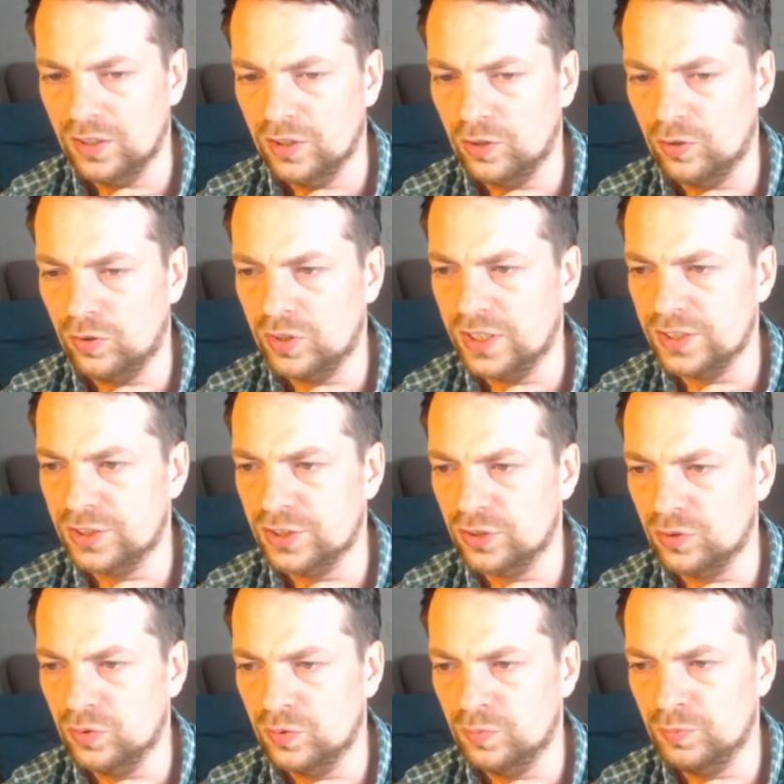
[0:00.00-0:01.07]
All right,
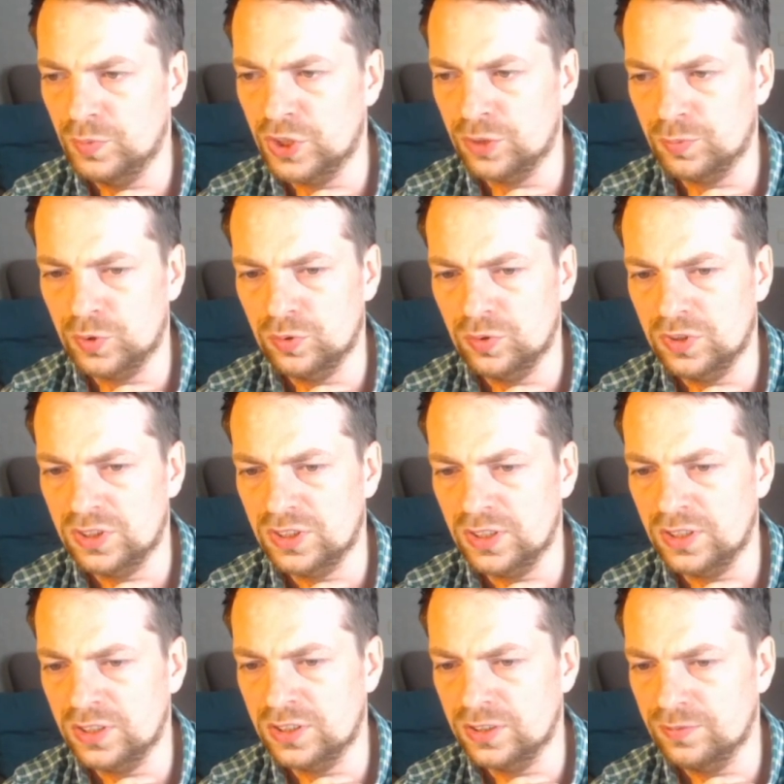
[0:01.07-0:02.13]
so bishop to
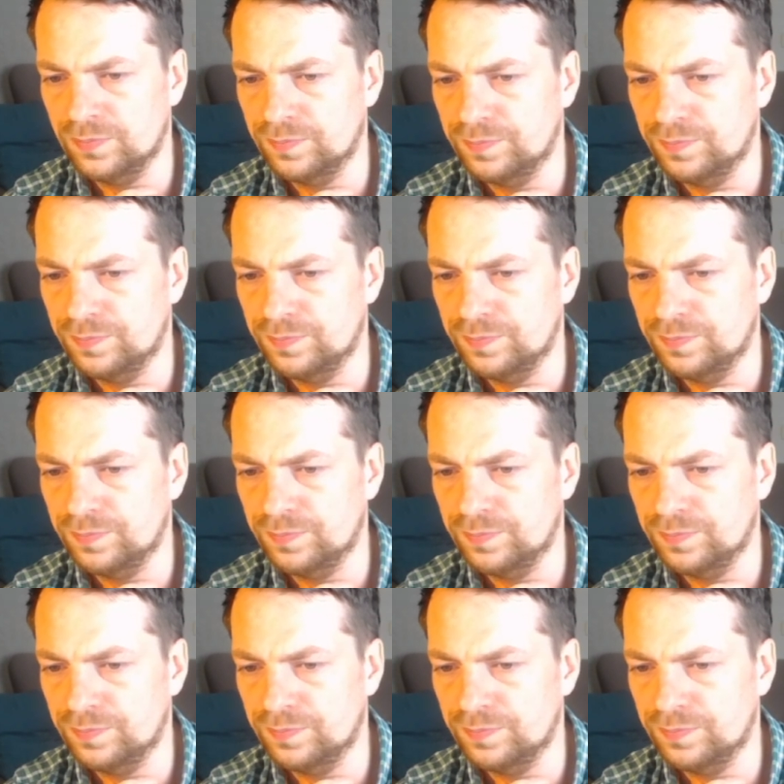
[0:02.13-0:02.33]
d6,